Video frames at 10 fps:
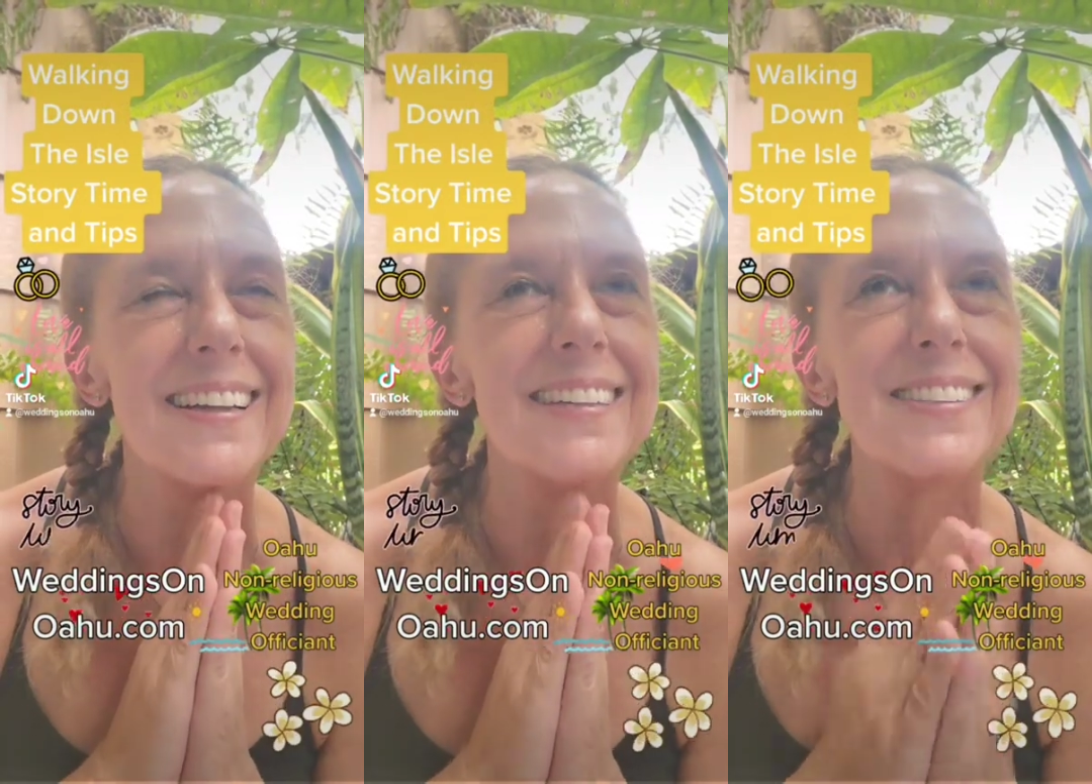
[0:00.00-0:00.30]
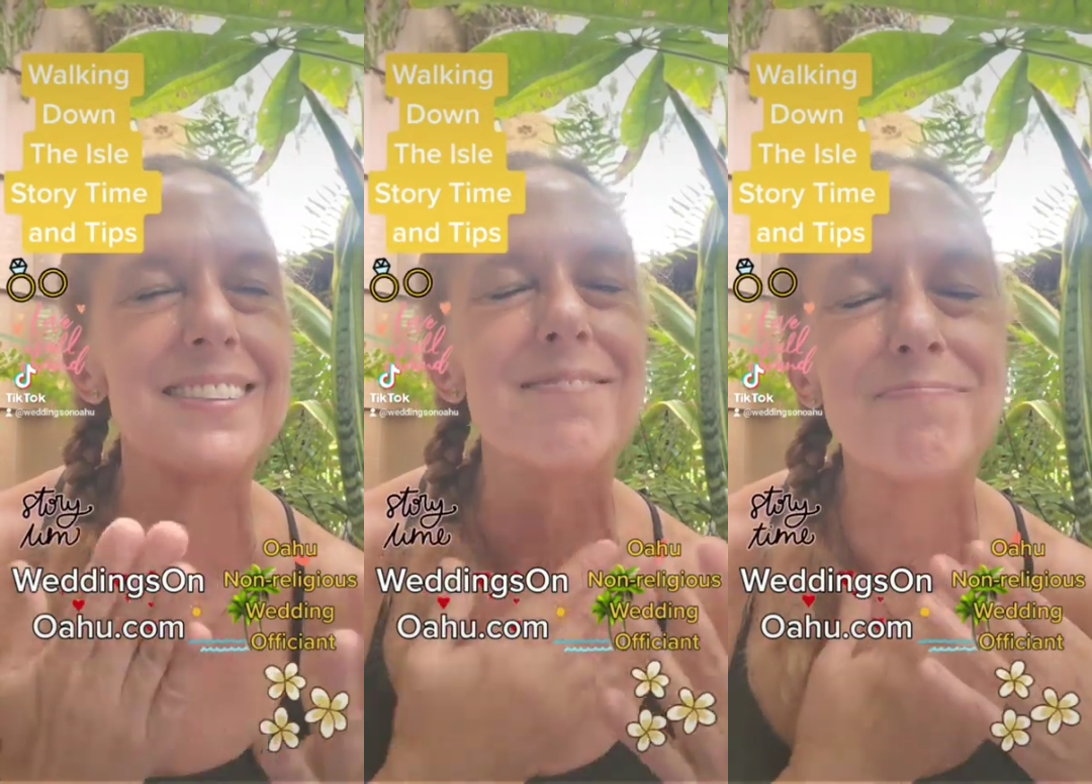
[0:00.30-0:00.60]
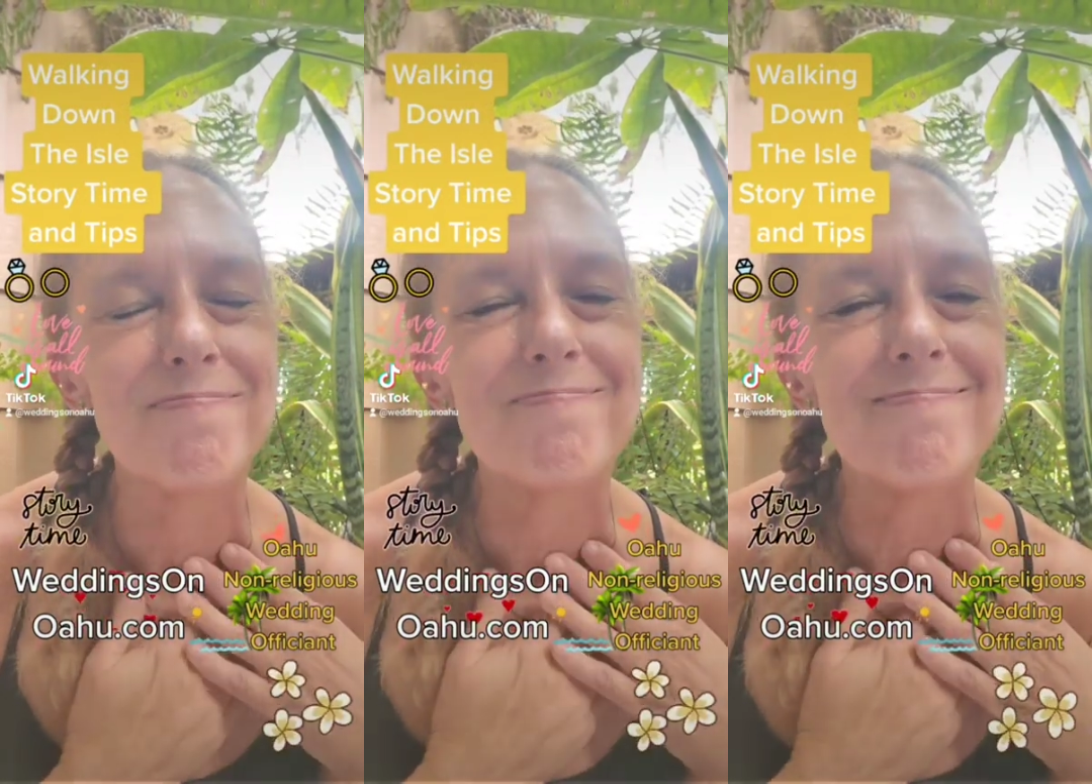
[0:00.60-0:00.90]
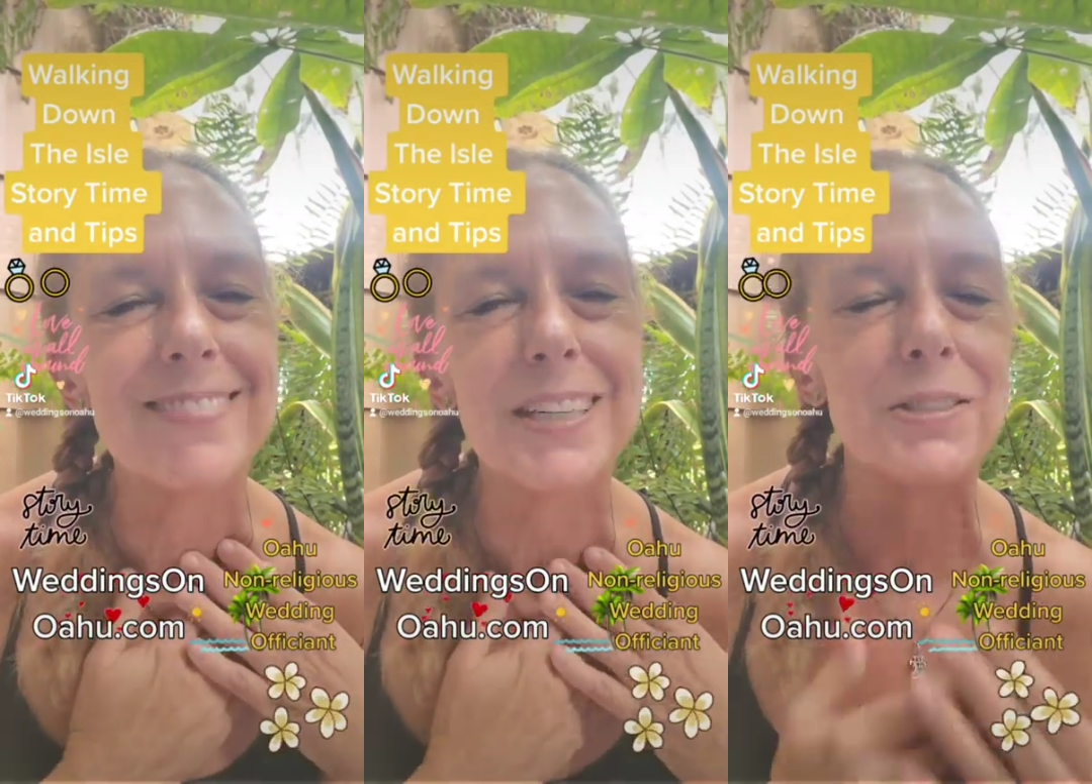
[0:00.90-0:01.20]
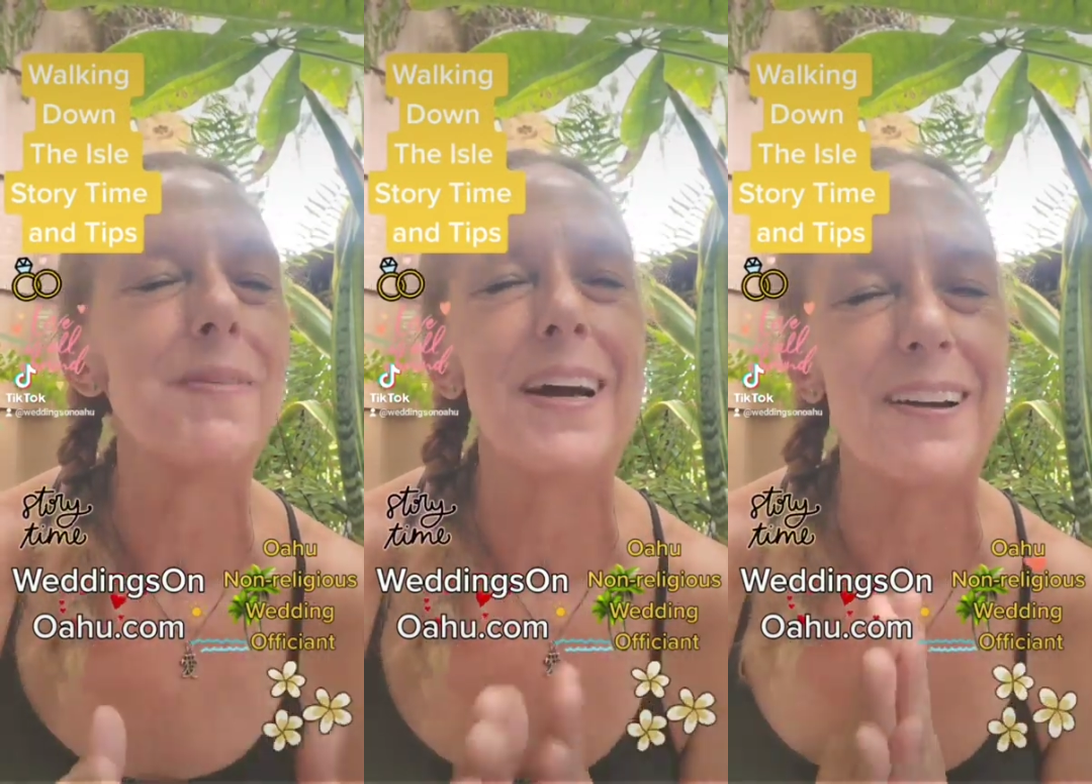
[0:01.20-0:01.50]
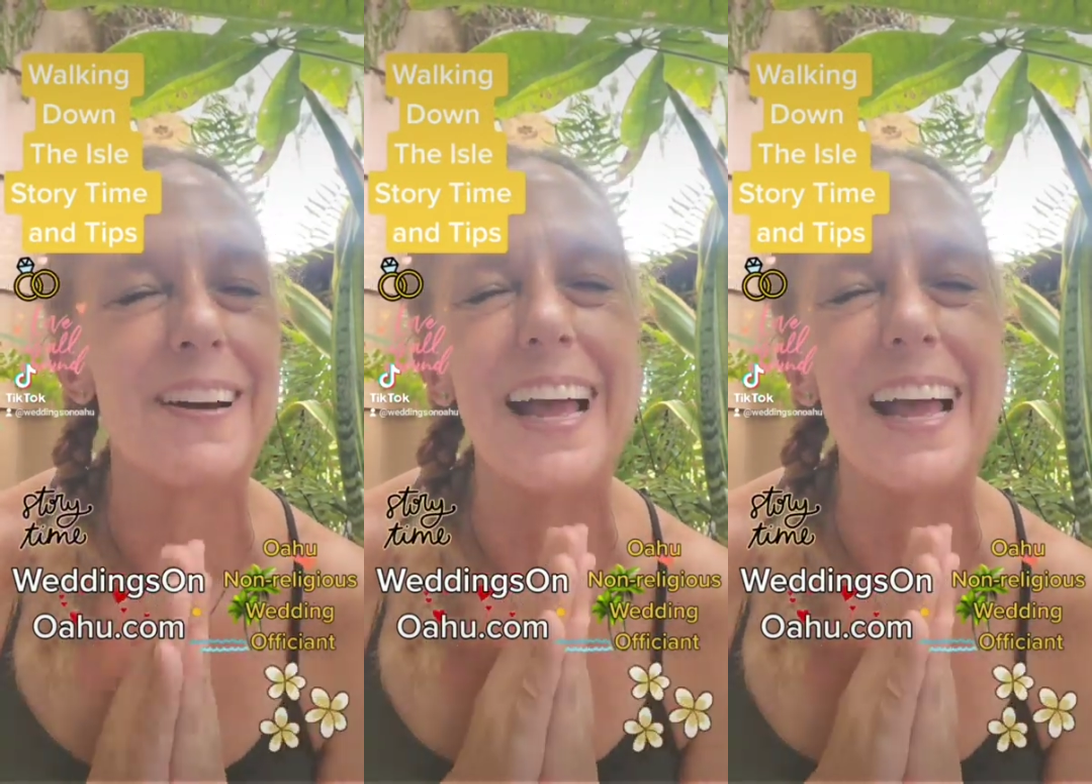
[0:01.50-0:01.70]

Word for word: it just touched my heart.